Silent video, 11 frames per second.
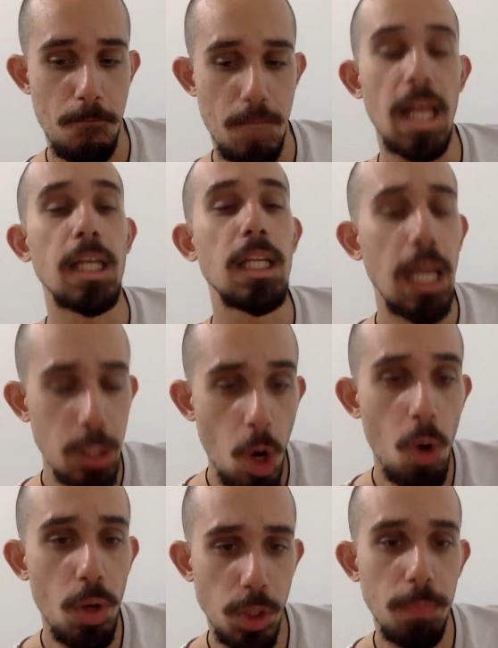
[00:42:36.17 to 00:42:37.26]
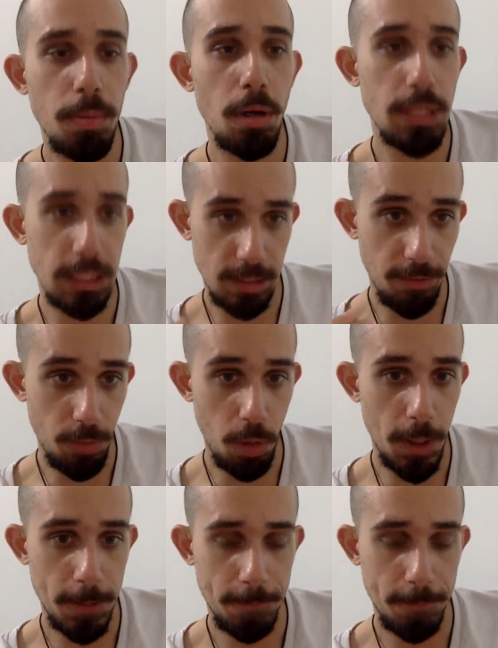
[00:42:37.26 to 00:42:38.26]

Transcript: Yeah, I know what you're protesting for.